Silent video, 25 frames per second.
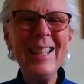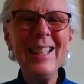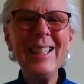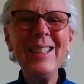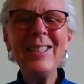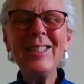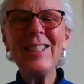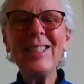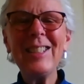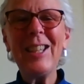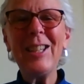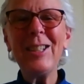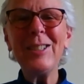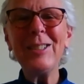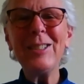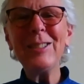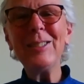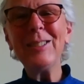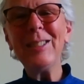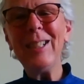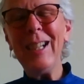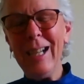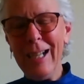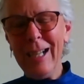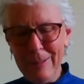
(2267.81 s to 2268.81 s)
So
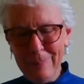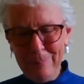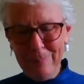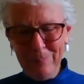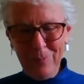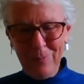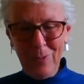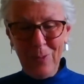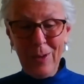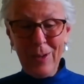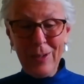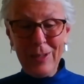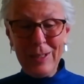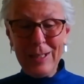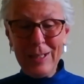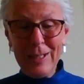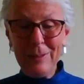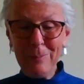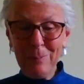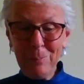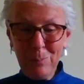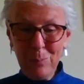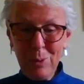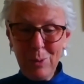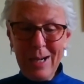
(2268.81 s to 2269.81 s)
very
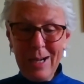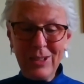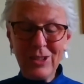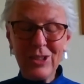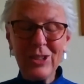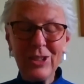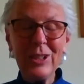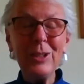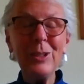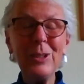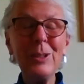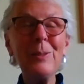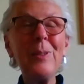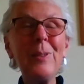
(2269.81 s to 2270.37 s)
practical,